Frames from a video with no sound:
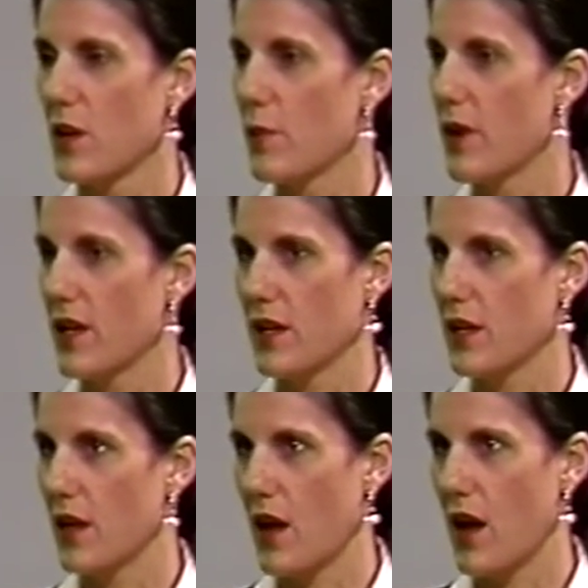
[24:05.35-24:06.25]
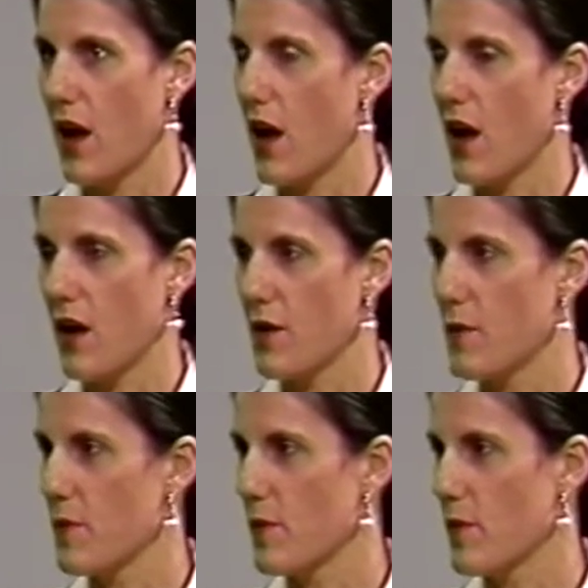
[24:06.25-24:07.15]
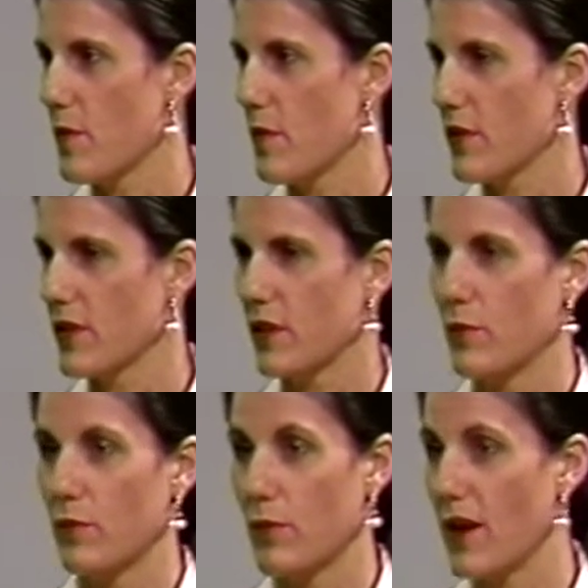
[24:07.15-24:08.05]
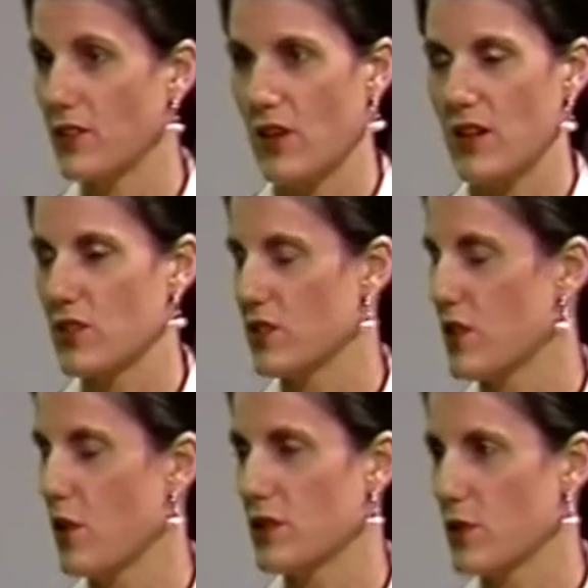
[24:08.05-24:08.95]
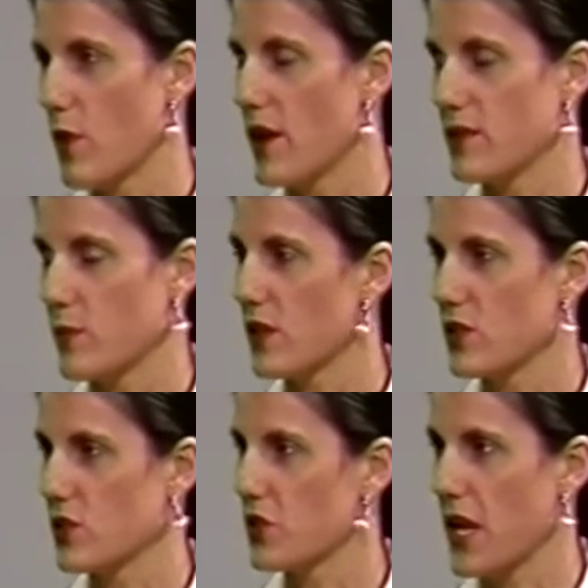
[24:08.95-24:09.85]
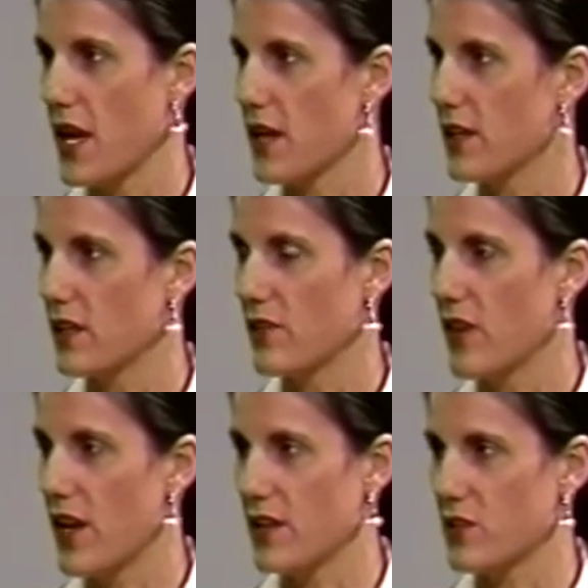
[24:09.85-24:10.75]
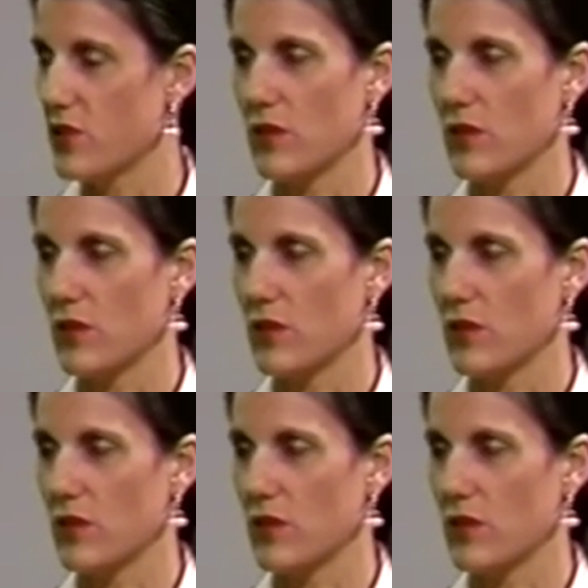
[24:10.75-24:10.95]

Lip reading: But my strategy is always to write as much as you can in advance.